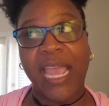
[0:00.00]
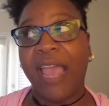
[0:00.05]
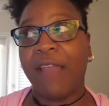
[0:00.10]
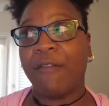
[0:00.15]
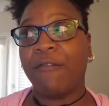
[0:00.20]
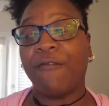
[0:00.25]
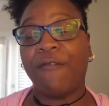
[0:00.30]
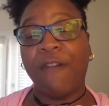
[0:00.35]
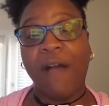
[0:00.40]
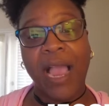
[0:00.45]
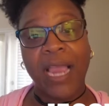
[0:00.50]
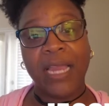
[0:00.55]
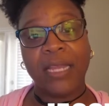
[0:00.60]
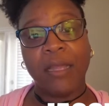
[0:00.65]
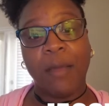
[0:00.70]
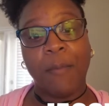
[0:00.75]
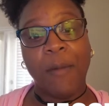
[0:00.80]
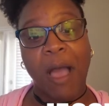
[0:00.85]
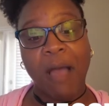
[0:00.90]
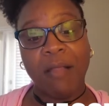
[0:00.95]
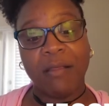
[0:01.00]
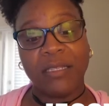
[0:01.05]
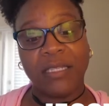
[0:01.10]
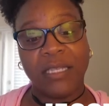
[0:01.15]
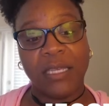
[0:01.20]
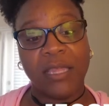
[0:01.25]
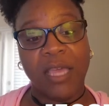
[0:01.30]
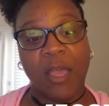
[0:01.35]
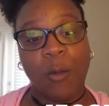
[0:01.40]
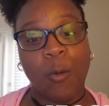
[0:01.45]
and find a
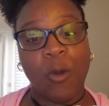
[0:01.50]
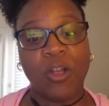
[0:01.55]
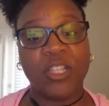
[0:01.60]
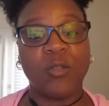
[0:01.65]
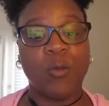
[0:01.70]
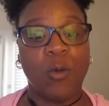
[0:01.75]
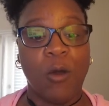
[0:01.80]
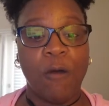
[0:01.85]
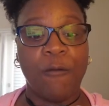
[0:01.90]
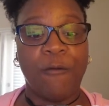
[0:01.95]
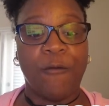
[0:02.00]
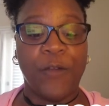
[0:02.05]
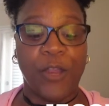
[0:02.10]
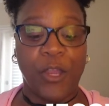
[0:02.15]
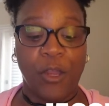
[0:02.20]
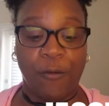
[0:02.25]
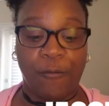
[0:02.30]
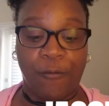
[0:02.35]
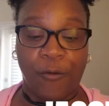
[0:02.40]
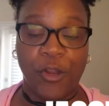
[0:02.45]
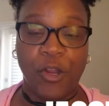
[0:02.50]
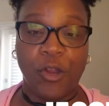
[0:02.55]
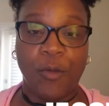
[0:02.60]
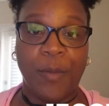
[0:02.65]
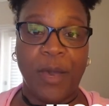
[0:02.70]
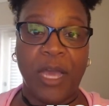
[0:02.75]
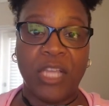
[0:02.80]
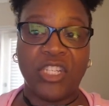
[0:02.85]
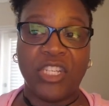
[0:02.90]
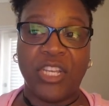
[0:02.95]
policy that works well for you, for your
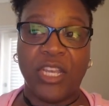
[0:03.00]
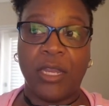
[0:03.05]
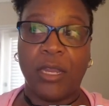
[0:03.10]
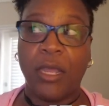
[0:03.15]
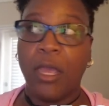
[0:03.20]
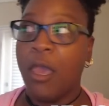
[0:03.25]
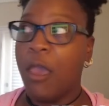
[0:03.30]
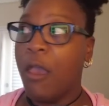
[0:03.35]
budget,